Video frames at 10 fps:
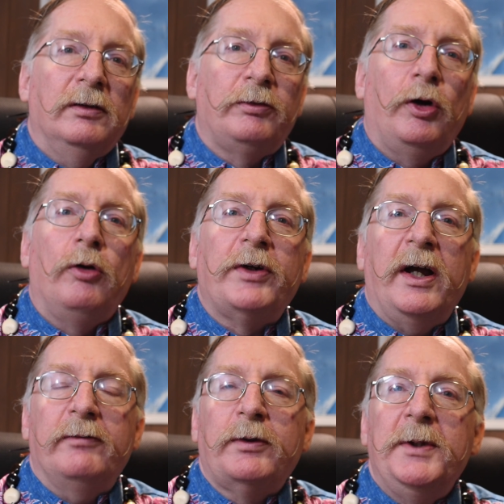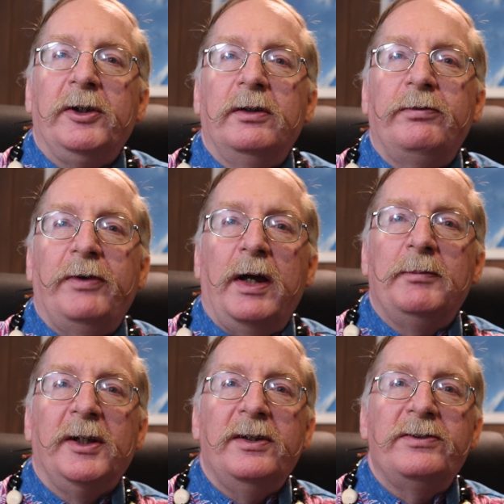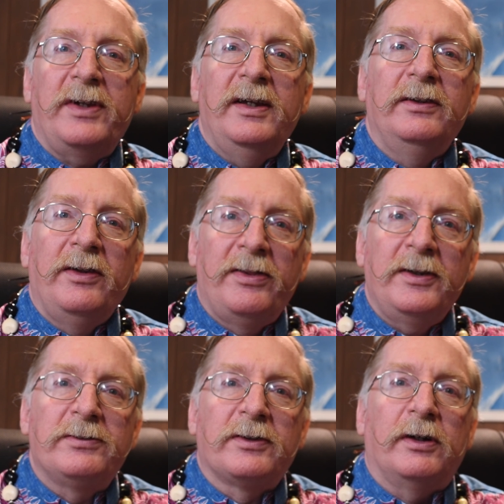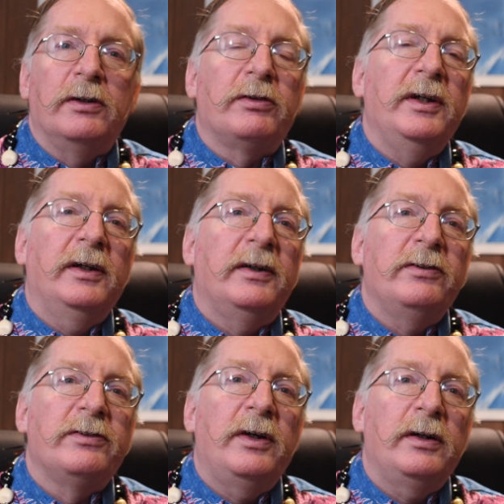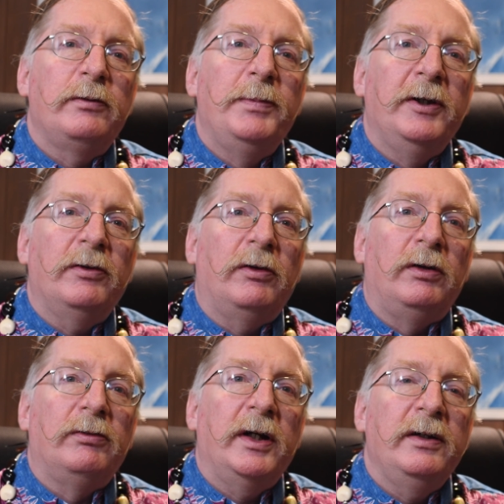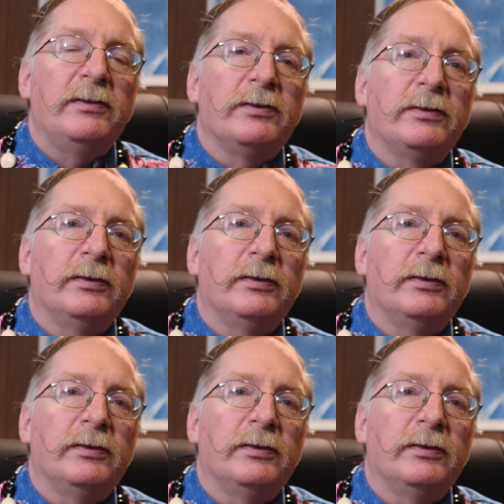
For over 500,000 families in this country, it has not been all right.